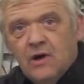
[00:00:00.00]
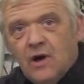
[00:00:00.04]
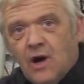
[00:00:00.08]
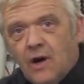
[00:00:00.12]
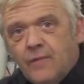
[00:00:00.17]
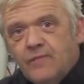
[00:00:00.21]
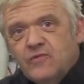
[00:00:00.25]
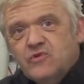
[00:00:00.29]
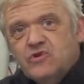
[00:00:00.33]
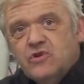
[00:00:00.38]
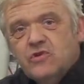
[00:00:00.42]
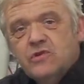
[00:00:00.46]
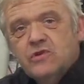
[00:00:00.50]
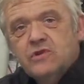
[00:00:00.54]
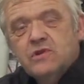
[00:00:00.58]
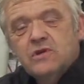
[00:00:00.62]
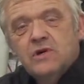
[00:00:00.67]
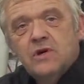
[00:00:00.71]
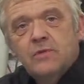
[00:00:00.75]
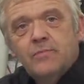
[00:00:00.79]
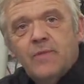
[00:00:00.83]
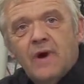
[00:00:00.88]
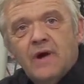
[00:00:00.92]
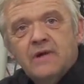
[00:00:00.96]
Obviously, the
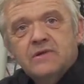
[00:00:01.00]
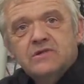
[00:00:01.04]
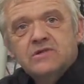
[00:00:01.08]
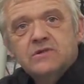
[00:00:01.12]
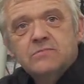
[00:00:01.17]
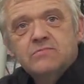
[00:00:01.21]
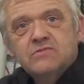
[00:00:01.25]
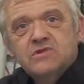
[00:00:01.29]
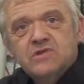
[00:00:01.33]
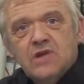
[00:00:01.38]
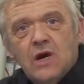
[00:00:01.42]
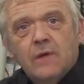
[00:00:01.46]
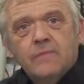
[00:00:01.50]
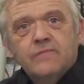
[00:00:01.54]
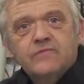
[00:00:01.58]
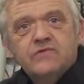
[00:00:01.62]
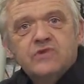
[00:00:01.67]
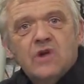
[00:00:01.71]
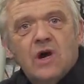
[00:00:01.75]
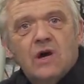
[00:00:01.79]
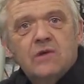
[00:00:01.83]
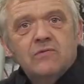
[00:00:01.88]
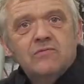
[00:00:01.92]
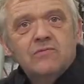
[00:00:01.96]
turbines
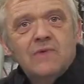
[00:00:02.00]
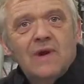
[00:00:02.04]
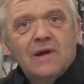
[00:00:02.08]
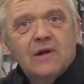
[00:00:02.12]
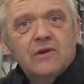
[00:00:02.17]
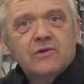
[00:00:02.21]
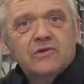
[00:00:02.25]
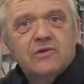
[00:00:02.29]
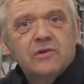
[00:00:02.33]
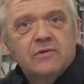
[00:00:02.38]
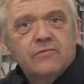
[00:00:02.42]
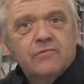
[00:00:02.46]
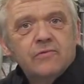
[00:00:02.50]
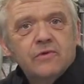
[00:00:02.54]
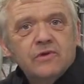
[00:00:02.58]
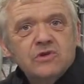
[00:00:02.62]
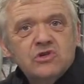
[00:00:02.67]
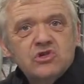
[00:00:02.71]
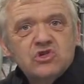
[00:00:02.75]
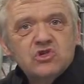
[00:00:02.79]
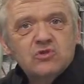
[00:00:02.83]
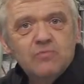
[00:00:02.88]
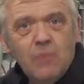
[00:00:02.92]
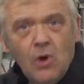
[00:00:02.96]
themselves are relatively
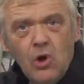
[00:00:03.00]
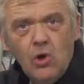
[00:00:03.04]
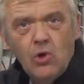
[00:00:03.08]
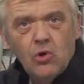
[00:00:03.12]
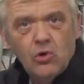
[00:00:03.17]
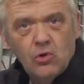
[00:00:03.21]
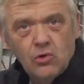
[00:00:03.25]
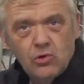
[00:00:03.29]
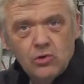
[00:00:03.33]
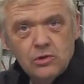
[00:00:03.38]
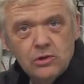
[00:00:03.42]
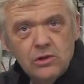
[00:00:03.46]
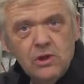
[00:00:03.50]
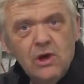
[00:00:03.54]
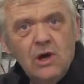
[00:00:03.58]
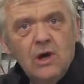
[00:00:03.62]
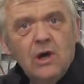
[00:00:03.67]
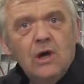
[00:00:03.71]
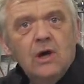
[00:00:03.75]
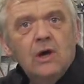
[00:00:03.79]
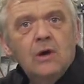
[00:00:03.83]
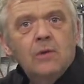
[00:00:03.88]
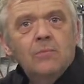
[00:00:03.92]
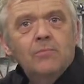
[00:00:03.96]
small,
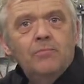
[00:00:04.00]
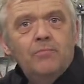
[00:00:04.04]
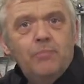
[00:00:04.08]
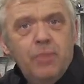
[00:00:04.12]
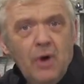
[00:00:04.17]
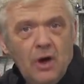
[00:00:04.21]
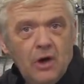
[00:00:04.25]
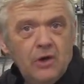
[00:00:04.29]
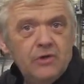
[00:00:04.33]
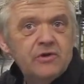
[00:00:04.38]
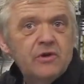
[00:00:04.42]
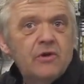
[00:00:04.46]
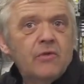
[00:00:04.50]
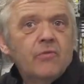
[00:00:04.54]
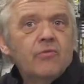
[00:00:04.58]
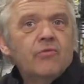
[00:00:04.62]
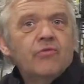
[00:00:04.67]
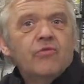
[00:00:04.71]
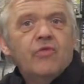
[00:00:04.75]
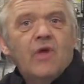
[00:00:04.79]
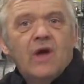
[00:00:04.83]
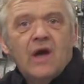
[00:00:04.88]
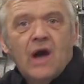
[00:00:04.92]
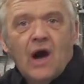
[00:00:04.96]
but
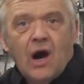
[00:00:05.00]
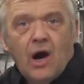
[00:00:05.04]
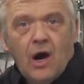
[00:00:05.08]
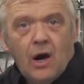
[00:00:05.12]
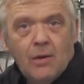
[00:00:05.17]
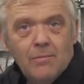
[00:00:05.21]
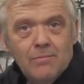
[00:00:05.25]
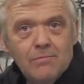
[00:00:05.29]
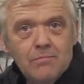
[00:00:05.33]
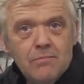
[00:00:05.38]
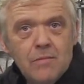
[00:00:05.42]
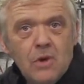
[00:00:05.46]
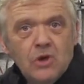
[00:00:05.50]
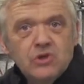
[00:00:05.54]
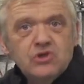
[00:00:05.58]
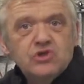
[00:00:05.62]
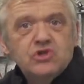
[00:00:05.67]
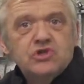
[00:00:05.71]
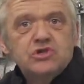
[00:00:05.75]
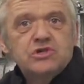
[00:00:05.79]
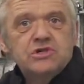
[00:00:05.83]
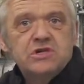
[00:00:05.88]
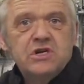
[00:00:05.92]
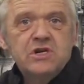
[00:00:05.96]
they are
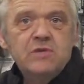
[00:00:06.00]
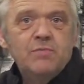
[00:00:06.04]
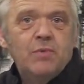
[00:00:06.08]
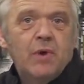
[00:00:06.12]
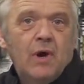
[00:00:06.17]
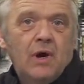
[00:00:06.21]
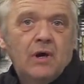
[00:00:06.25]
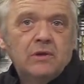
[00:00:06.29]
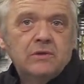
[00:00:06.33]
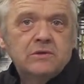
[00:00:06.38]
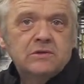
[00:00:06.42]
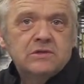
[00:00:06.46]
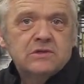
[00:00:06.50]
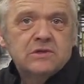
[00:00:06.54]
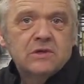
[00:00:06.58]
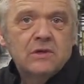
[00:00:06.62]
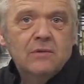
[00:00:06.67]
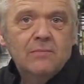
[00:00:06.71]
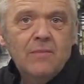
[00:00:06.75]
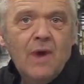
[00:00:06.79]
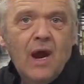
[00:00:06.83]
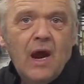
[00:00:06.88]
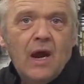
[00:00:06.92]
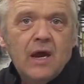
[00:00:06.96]
much cheaper
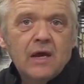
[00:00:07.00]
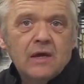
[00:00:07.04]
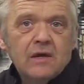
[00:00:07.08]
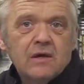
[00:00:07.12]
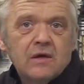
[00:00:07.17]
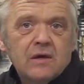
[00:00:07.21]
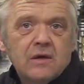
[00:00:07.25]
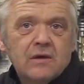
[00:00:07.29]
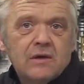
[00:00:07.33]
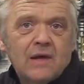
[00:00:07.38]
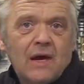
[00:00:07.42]
to make.